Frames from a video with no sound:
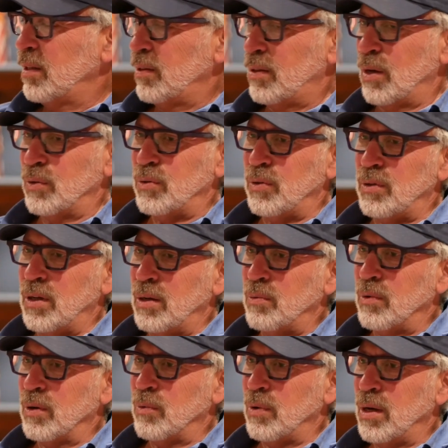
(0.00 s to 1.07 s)
Those are done
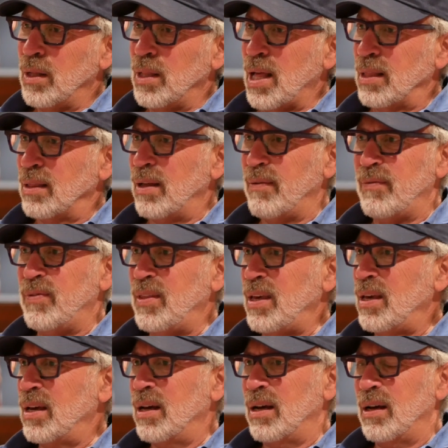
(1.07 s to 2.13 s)
real well. I love
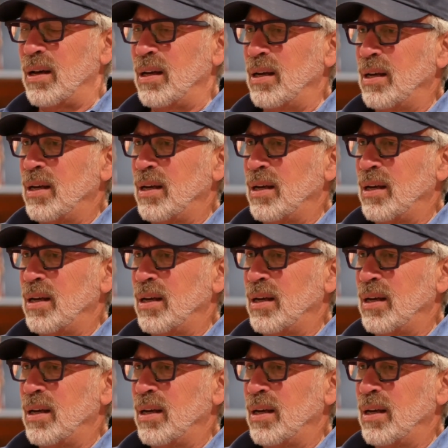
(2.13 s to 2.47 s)
the